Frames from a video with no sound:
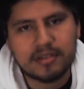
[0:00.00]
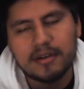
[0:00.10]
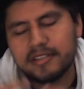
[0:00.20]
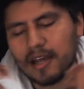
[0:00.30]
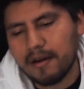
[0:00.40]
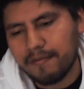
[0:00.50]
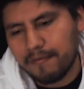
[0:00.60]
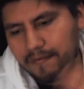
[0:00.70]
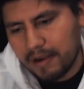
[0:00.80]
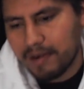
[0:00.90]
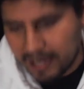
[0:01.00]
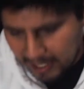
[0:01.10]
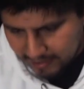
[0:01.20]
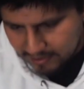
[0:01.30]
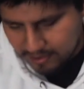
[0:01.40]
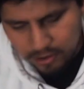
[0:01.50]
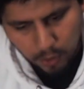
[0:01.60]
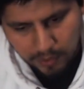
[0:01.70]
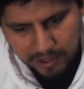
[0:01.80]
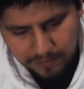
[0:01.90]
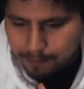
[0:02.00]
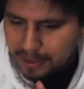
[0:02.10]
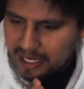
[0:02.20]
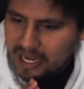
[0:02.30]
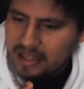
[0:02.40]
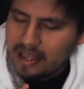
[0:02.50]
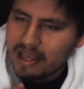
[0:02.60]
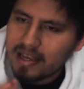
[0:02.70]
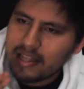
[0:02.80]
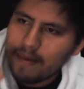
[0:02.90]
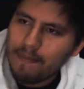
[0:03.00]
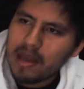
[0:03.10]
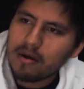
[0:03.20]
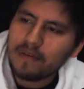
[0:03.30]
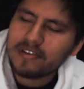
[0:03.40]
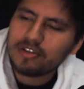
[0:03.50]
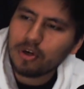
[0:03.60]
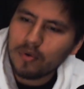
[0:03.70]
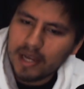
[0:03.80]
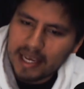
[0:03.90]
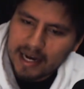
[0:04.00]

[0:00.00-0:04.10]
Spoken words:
it starts off very nice, the story, but in the middle of the story,